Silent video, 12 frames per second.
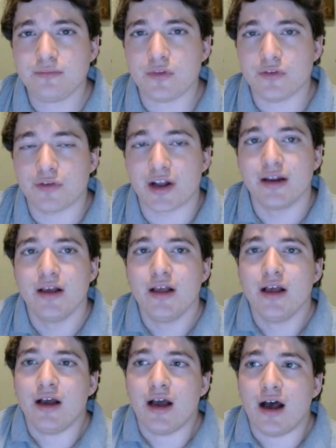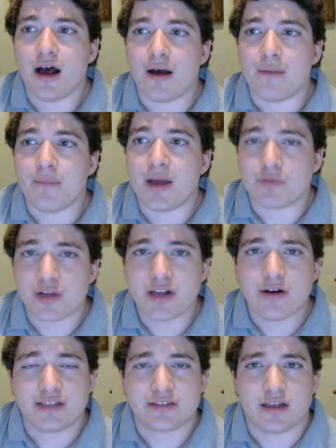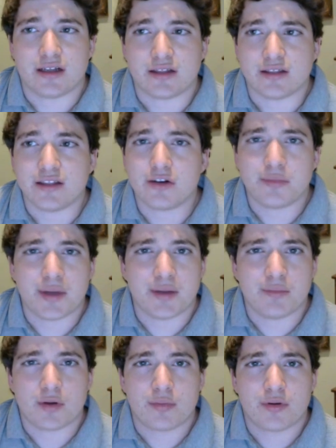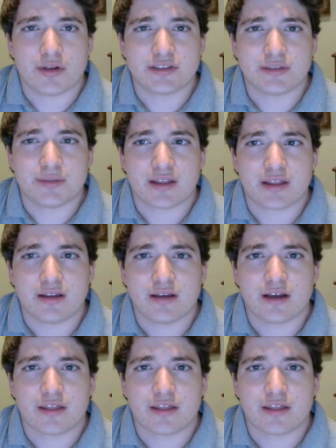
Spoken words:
right? And Ryu has a little bit more points than Mithy,